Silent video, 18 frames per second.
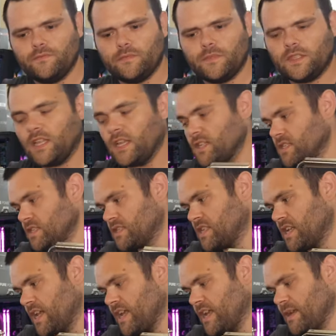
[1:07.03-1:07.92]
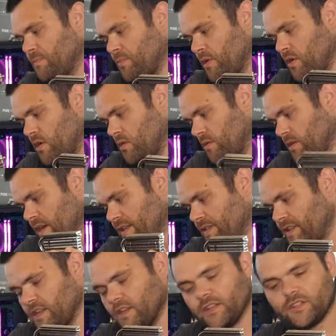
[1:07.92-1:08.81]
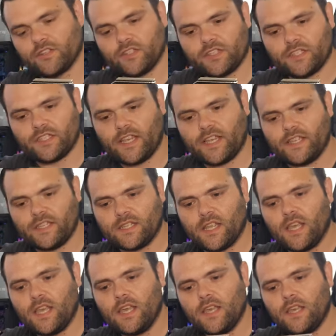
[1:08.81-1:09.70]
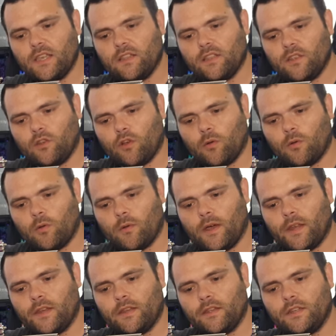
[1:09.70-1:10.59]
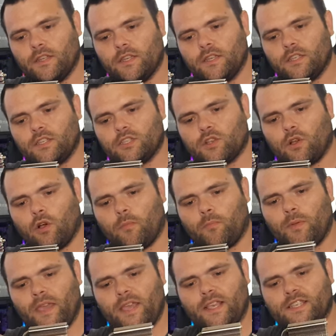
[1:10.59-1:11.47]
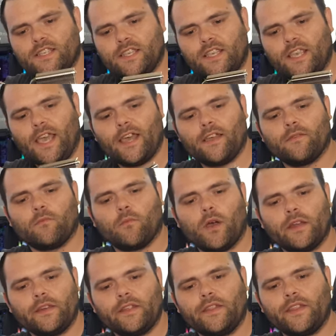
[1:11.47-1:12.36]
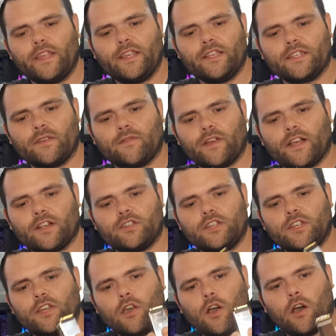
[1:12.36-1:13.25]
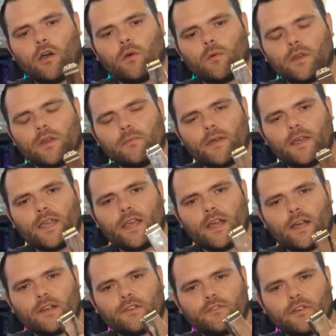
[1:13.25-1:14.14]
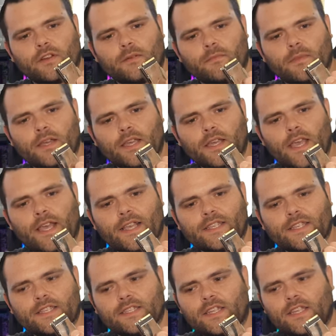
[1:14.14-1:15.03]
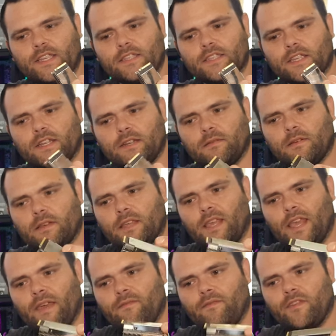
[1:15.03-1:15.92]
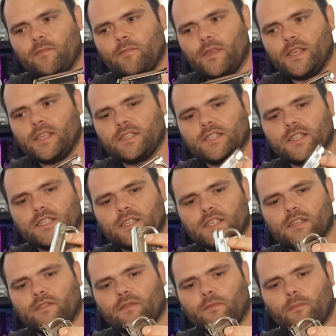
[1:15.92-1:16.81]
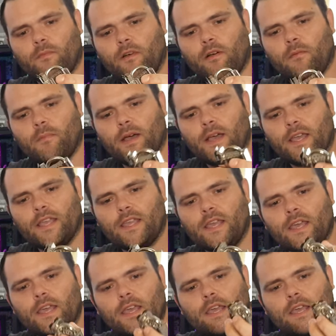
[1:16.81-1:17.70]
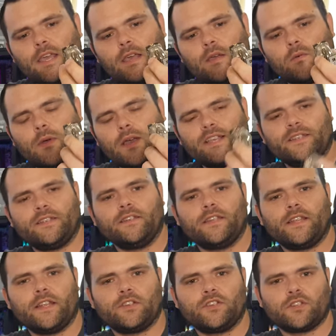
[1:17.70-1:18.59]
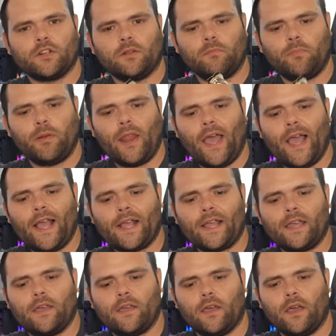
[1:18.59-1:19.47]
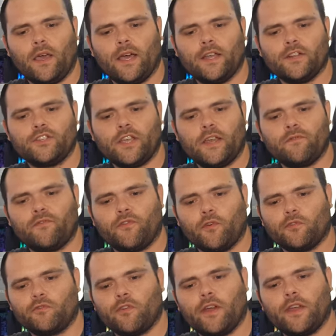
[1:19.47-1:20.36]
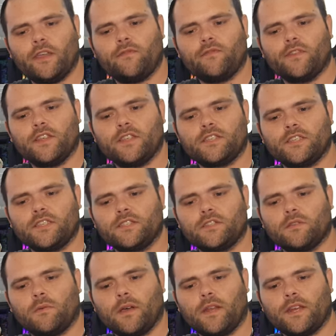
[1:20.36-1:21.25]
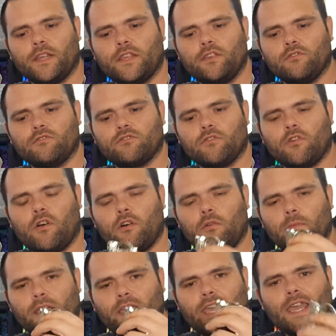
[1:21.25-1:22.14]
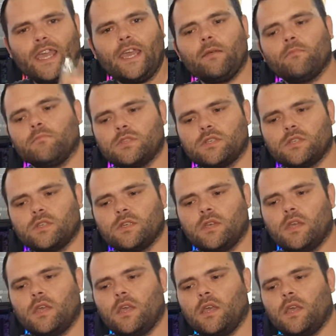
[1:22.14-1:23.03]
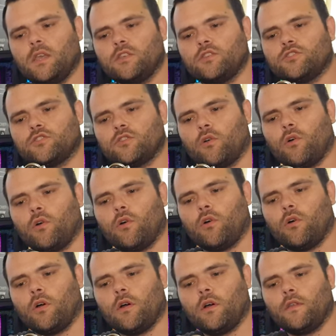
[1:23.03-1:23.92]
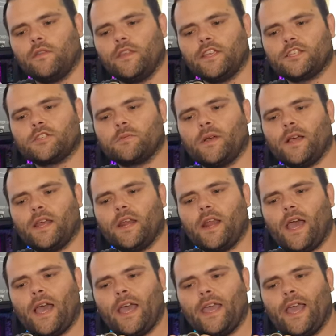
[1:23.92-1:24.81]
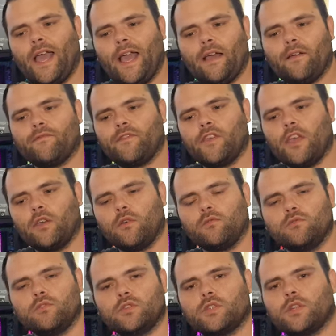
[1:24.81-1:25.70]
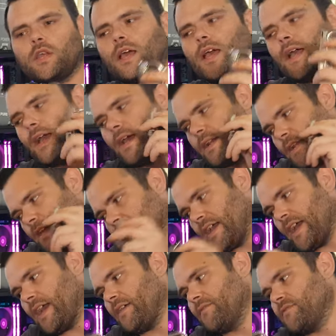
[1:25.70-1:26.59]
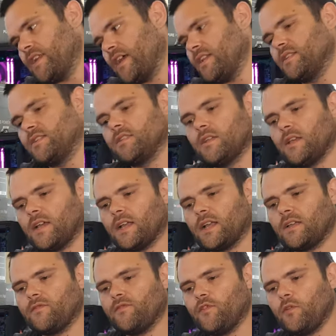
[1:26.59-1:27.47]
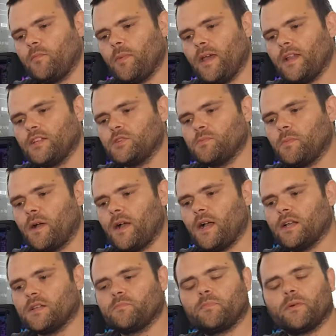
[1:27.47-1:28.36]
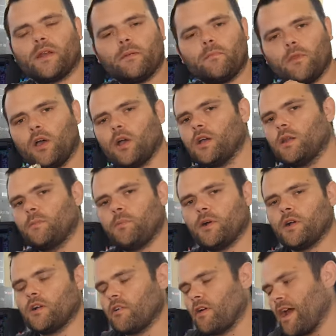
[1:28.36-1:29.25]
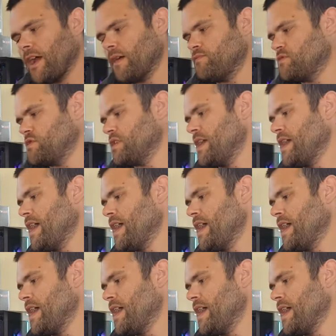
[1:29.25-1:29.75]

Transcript: It doesn't say Pro or anything, it just says the normal one. So, basically, yeah, one of these I've actually got one of my hard, my S S Ds in, my N V M Es. This is from my Western Digital Black uh, Gen four drive. This is the one I use for all my games. So, this one I have used, and I have done a few benchmarks, but I'm not going to put graphs.